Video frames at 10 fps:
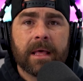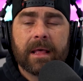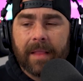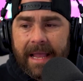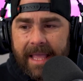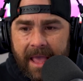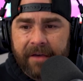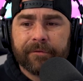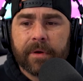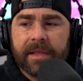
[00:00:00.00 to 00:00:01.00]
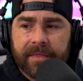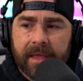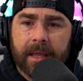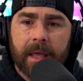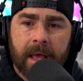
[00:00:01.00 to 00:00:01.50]
like
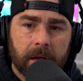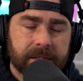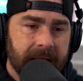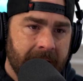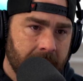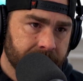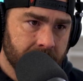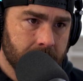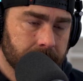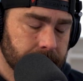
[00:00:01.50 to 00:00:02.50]
everything else out there.